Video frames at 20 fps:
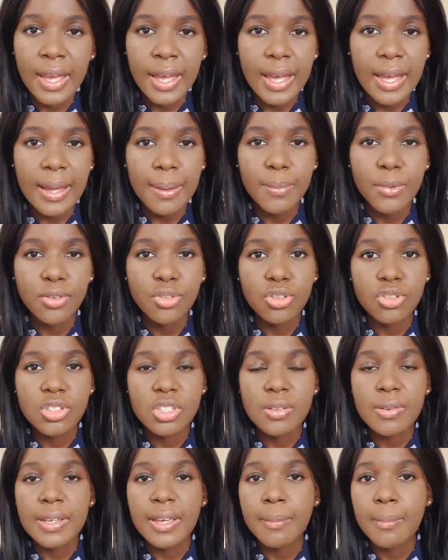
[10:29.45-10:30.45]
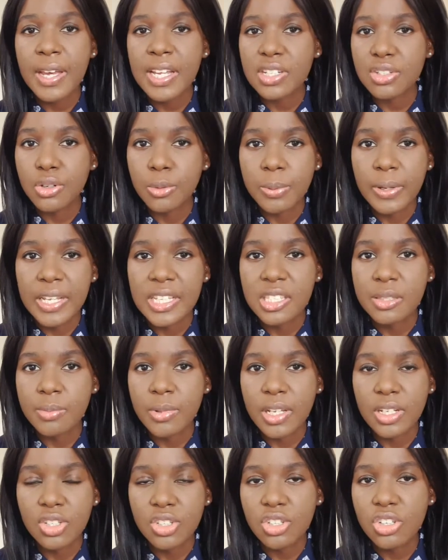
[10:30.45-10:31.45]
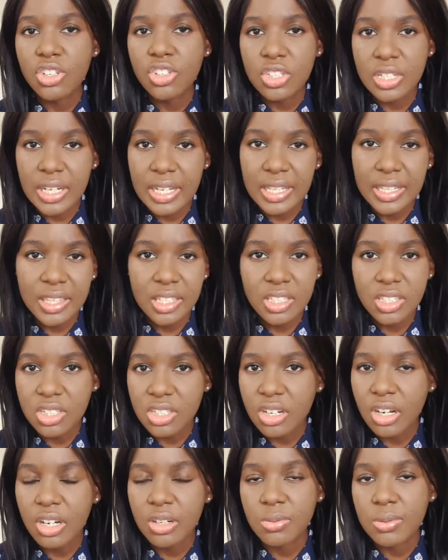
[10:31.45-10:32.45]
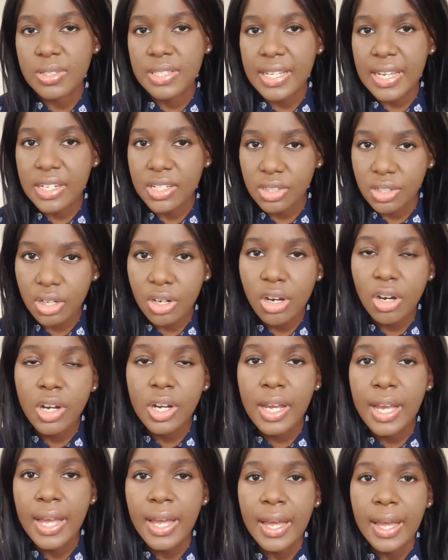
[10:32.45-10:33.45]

Um, if you're doing a medical placement, usually the start was 8 o'clock